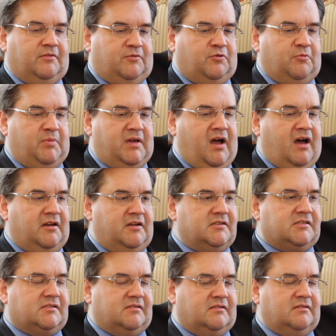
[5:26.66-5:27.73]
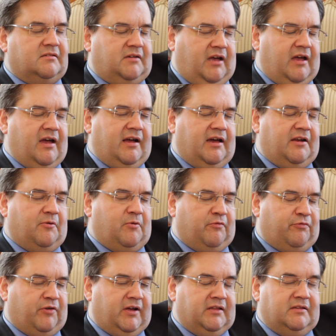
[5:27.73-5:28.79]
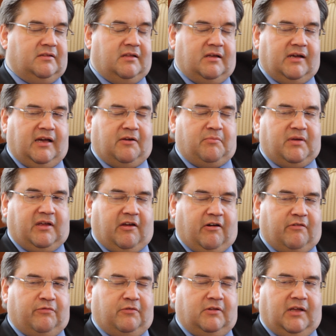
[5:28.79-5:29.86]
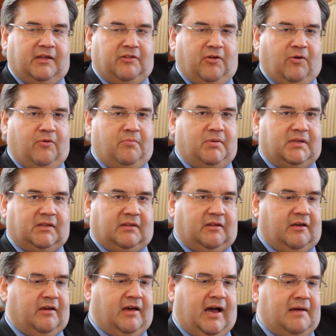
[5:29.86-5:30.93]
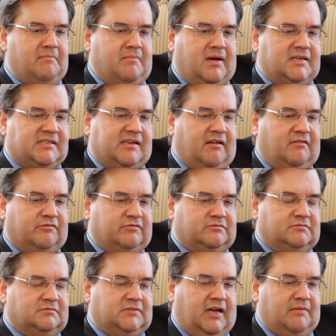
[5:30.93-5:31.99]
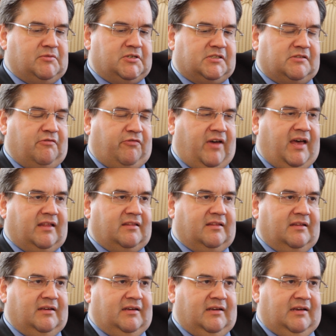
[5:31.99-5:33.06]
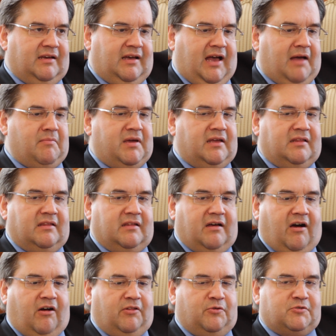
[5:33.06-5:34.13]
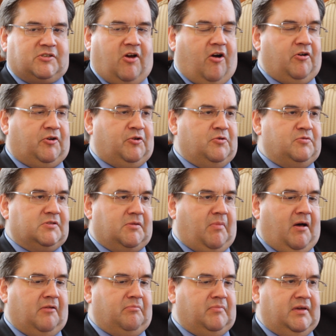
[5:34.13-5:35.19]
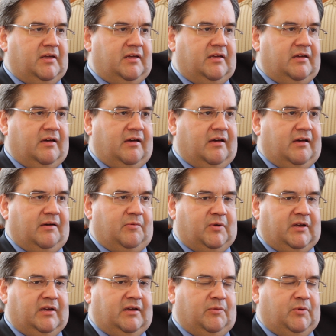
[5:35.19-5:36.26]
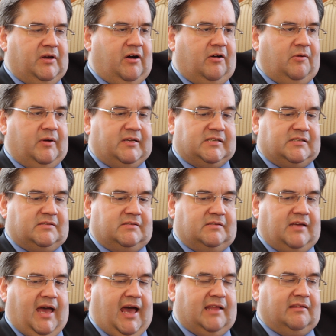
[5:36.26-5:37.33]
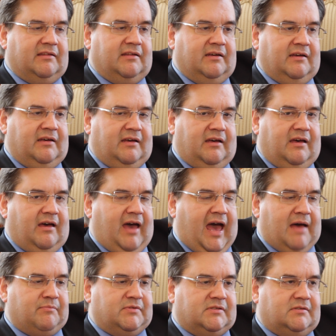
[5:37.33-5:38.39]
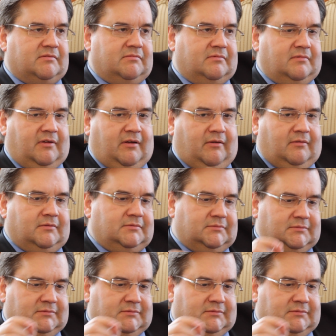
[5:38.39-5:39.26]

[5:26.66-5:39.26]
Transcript: to be honest, okay, I got to refrain. I got to be careful. I know, but I'm myself. I'm just a fan. I mean, all those cartoons about me, we always add a Habs, you know,